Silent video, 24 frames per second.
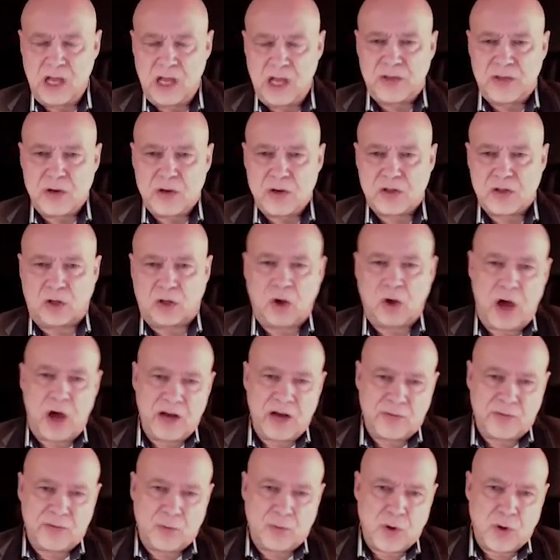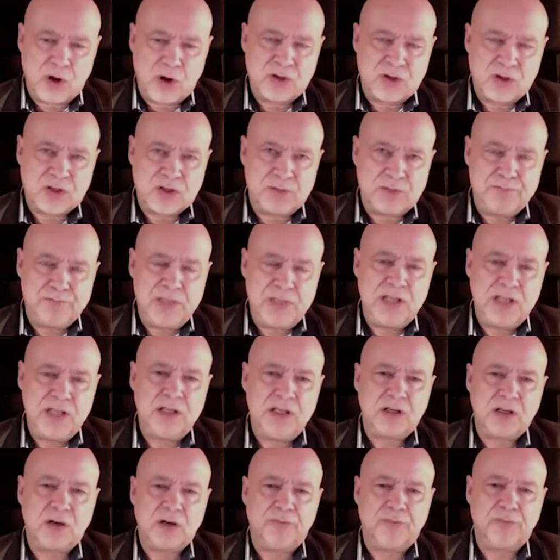There's a lot of words and
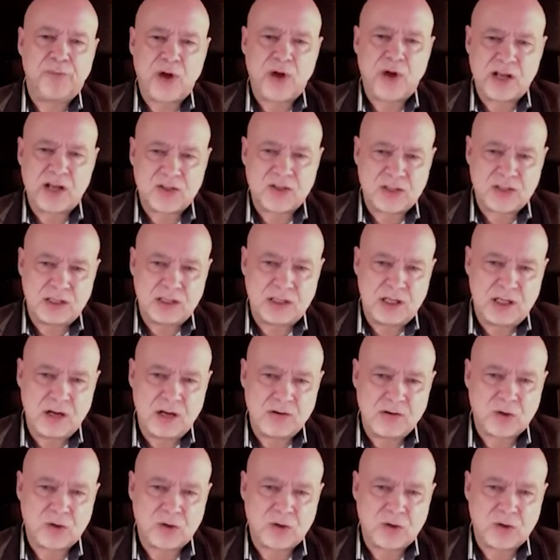meaning compressed in here,